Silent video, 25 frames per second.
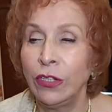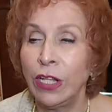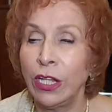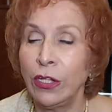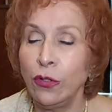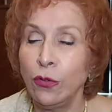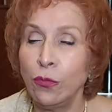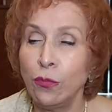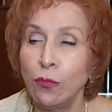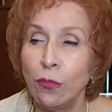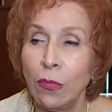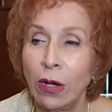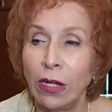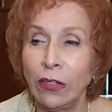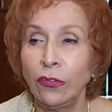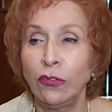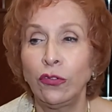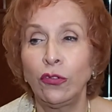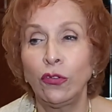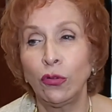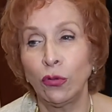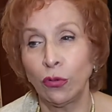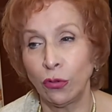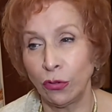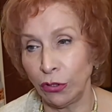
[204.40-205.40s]
Then you
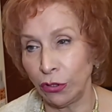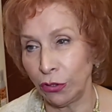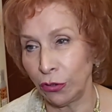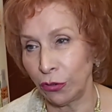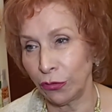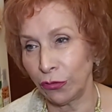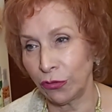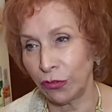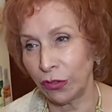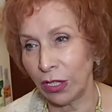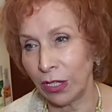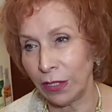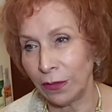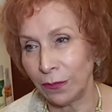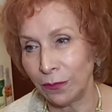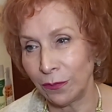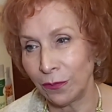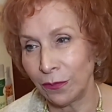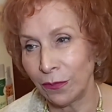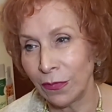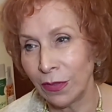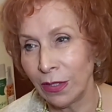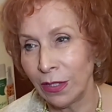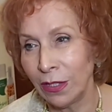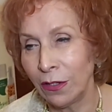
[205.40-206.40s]
must tone your skin
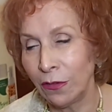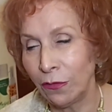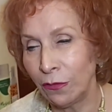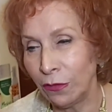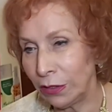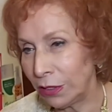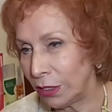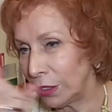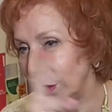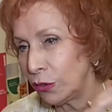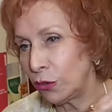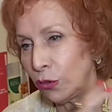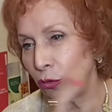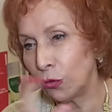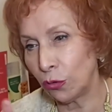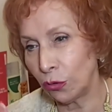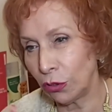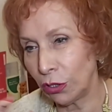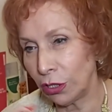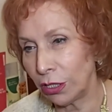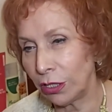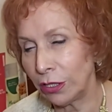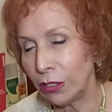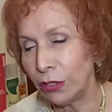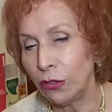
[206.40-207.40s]
with a
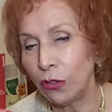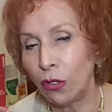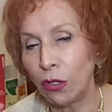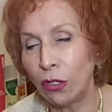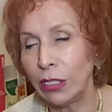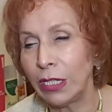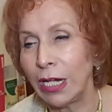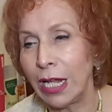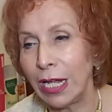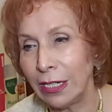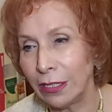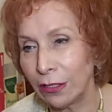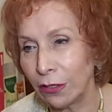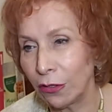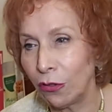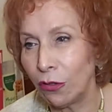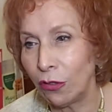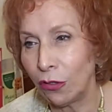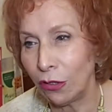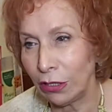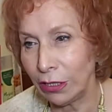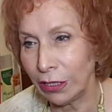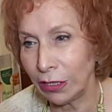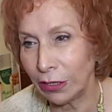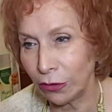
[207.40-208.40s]
toner,
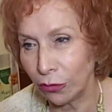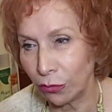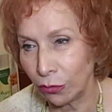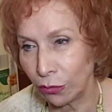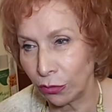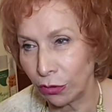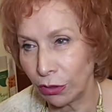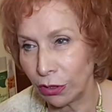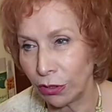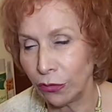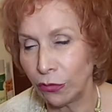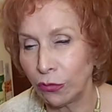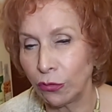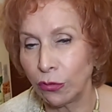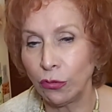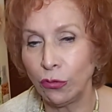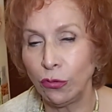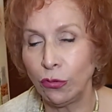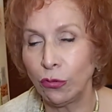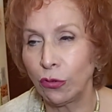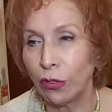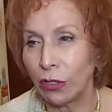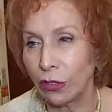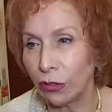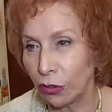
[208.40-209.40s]
non-alcoholic toner. So
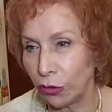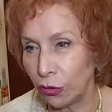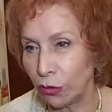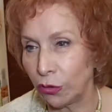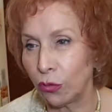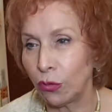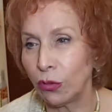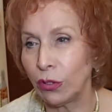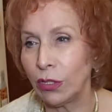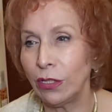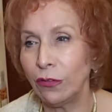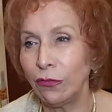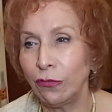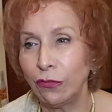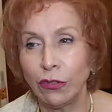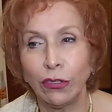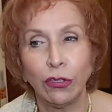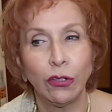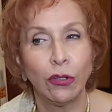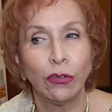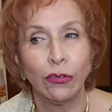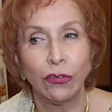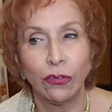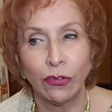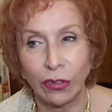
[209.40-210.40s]
you got a toner for
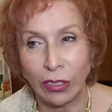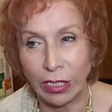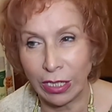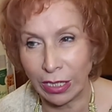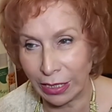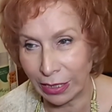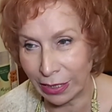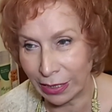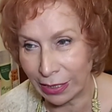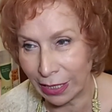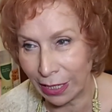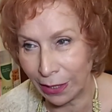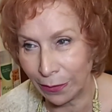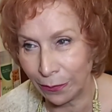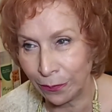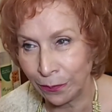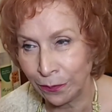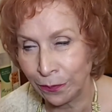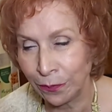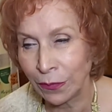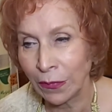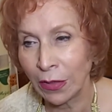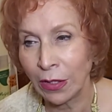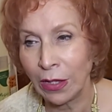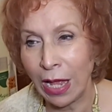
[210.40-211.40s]
your skin type.
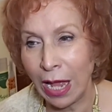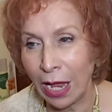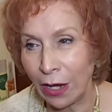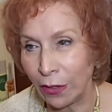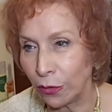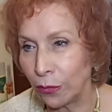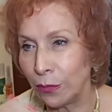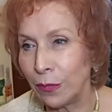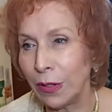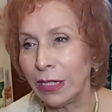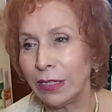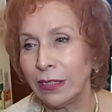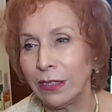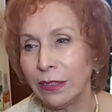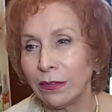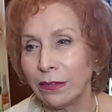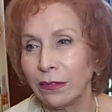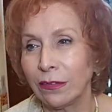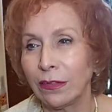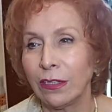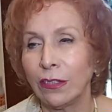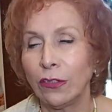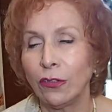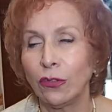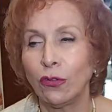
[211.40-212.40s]
Aromatic
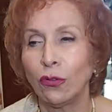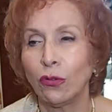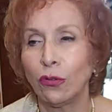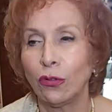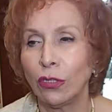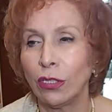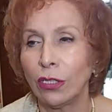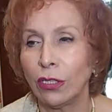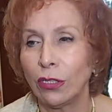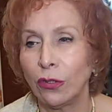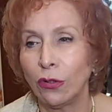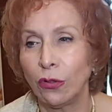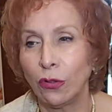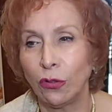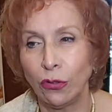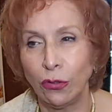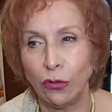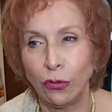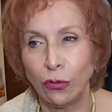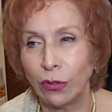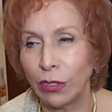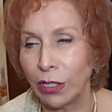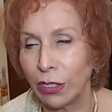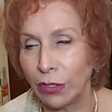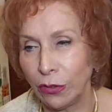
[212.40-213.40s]
skin toner, or
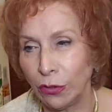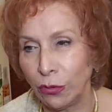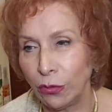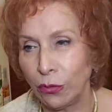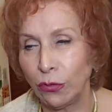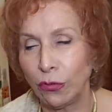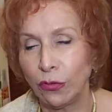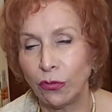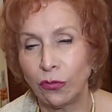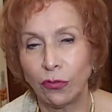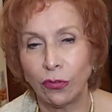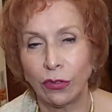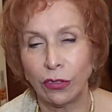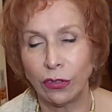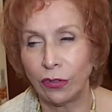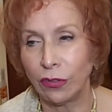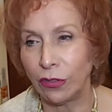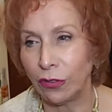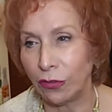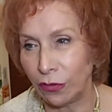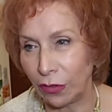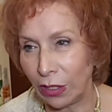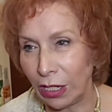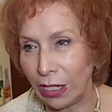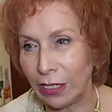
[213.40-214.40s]
you can use for
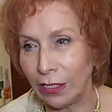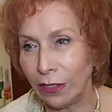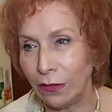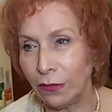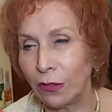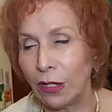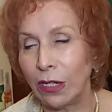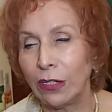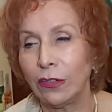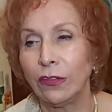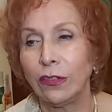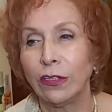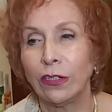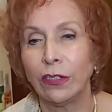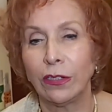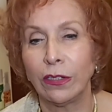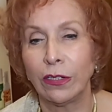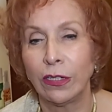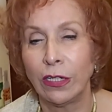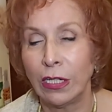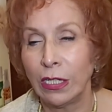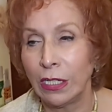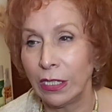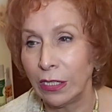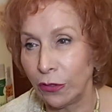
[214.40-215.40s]
any the
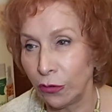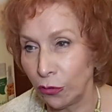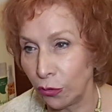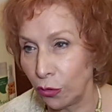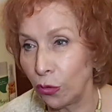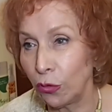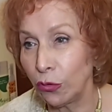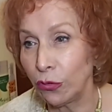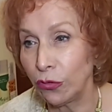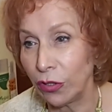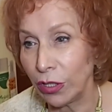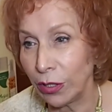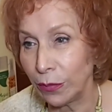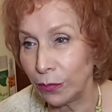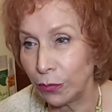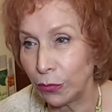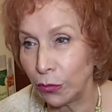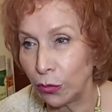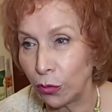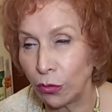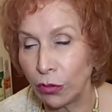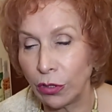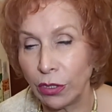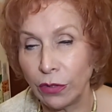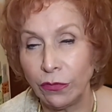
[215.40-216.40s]
rose hip
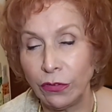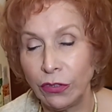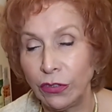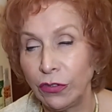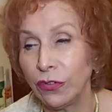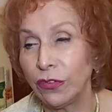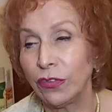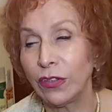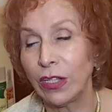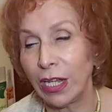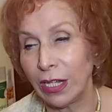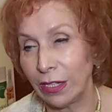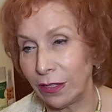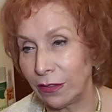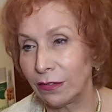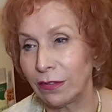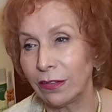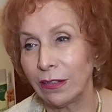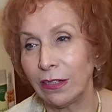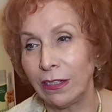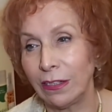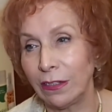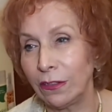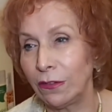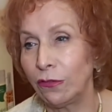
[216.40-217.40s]
toner, which is
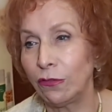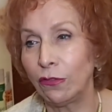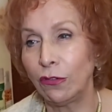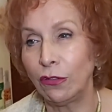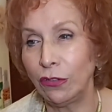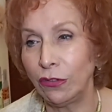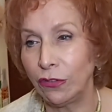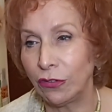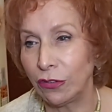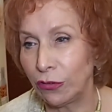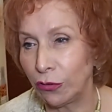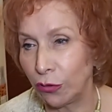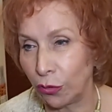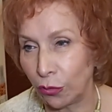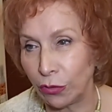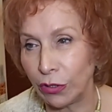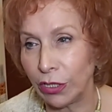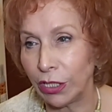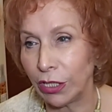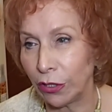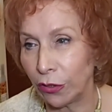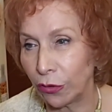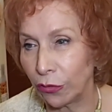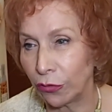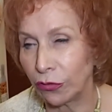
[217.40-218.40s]
excellent for
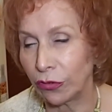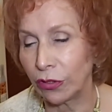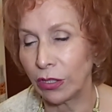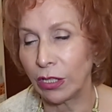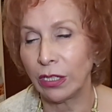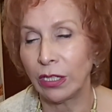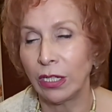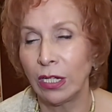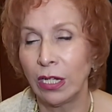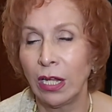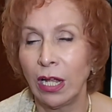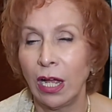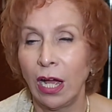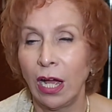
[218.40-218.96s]
toning your skin.